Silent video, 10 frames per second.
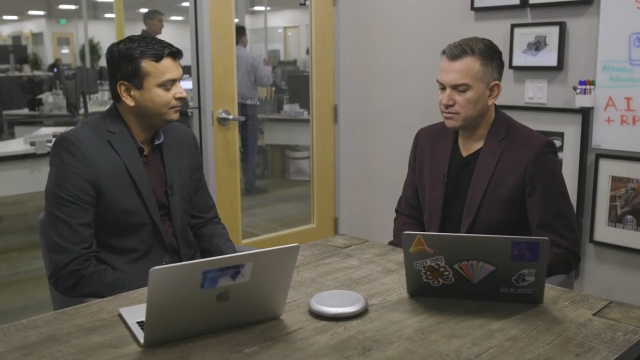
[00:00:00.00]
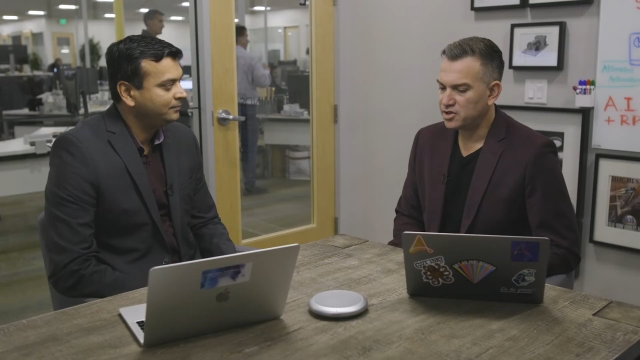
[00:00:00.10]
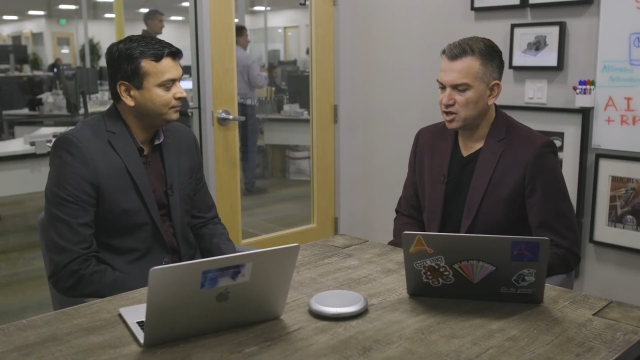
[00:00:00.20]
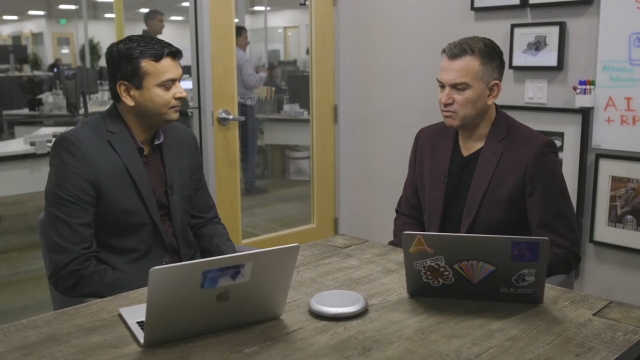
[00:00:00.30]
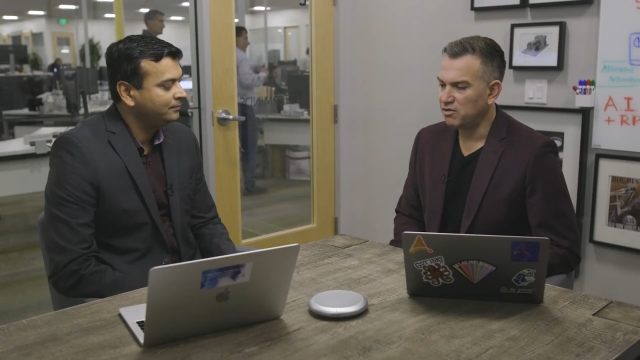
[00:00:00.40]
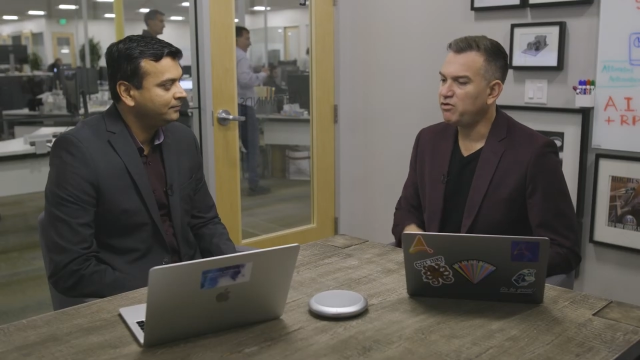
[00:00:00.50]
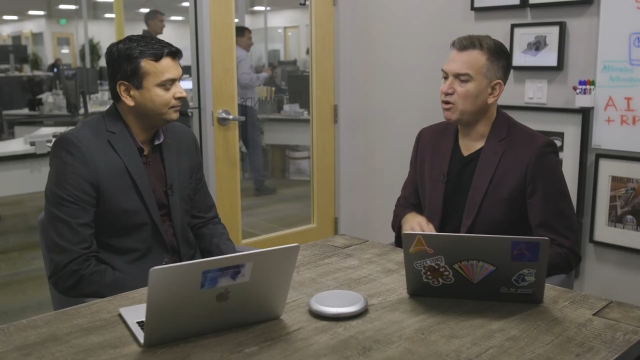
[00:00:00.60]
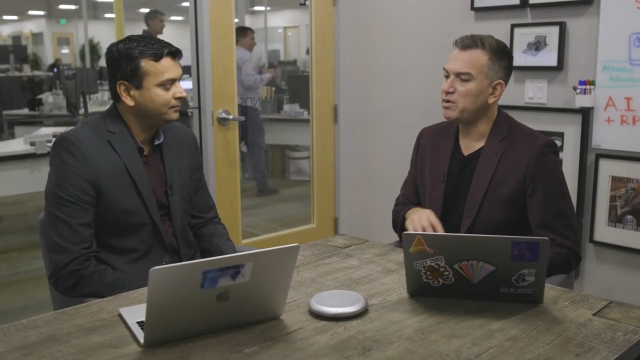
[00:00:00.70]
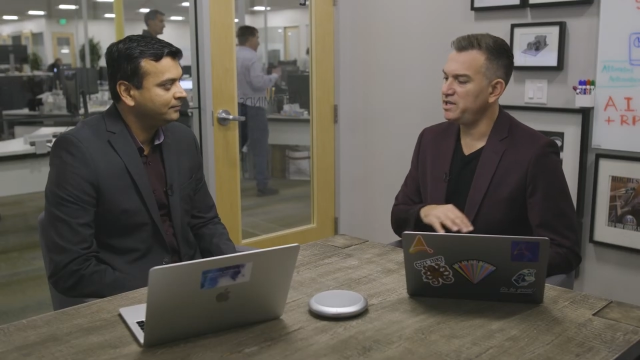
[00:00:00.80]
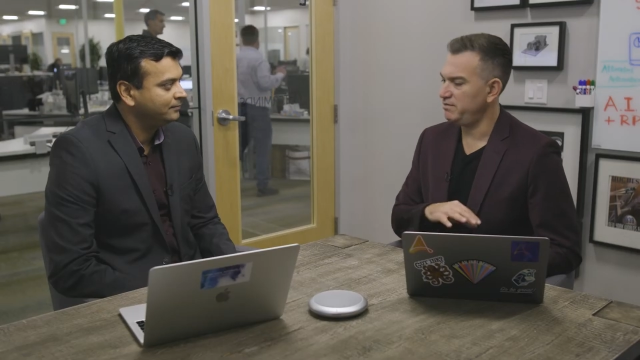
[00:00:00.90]
Speaker 1: So
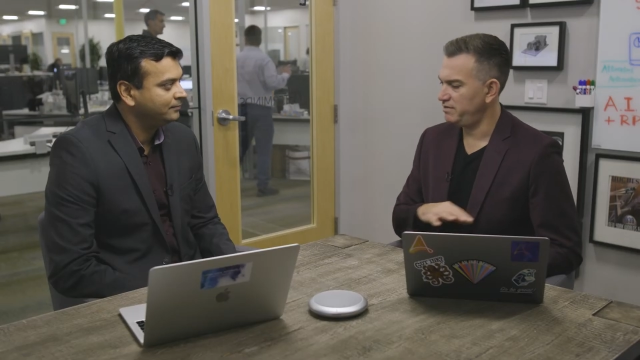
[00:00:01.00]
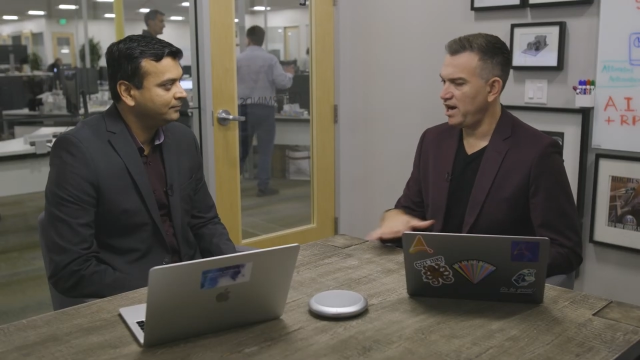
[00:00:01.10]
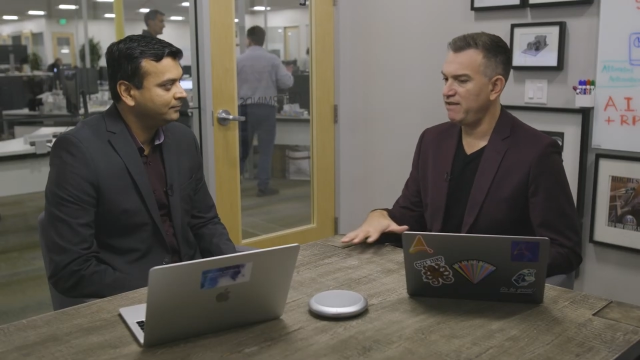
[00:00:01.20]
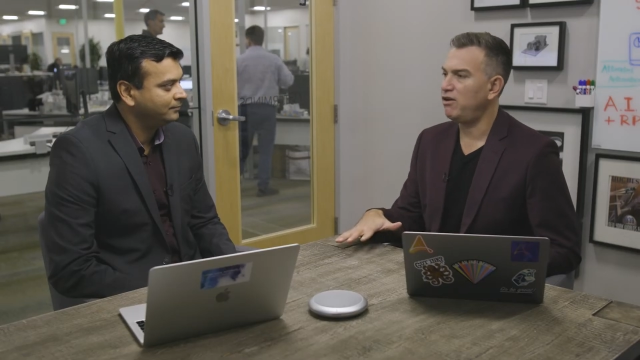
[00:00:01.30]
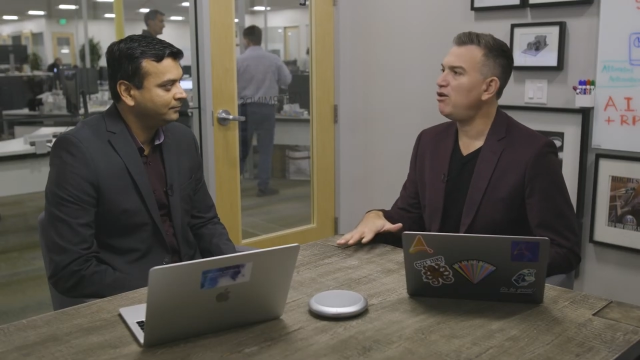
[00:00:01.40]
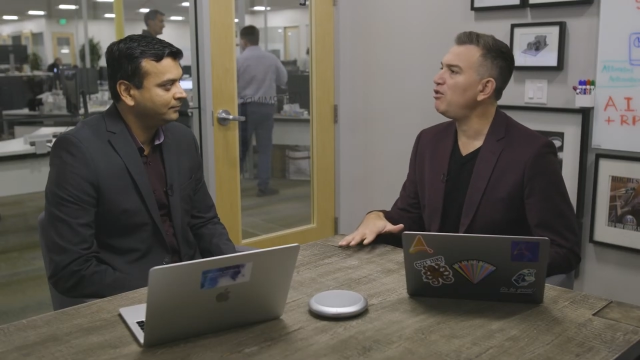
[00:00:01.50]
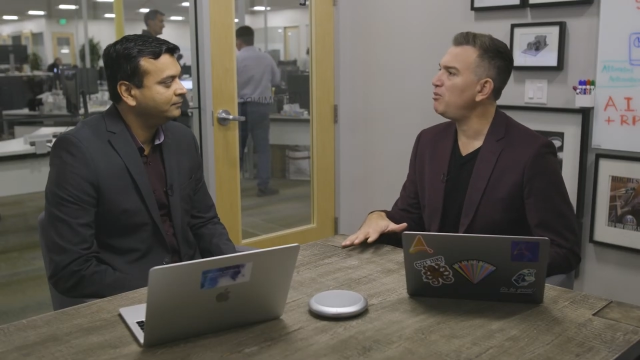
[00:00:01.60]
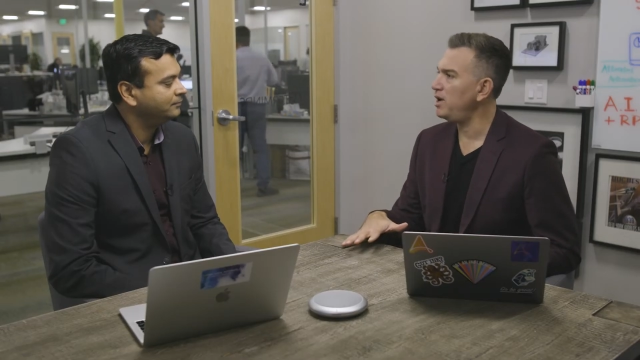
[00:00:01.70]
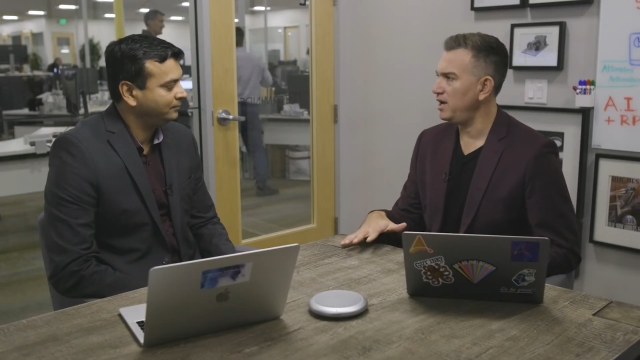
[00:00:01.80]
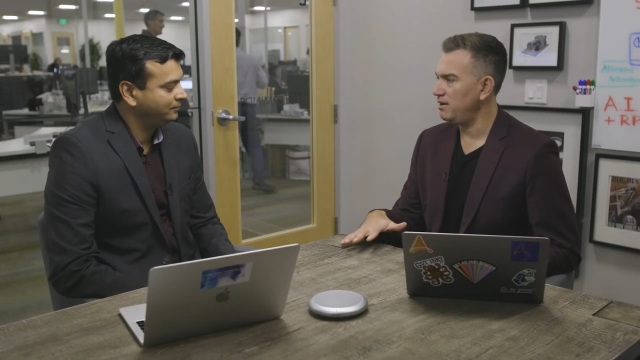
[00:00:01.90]
before we dive all the
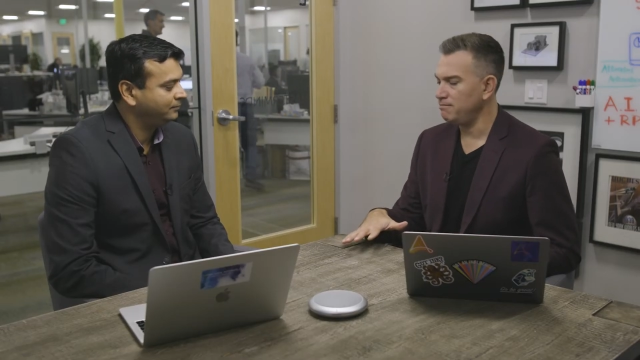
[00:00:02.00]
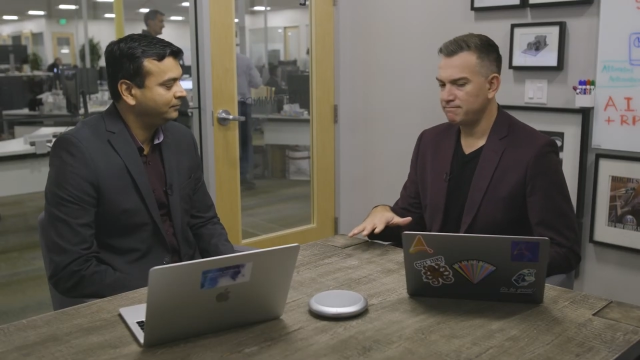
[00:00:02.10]
way in,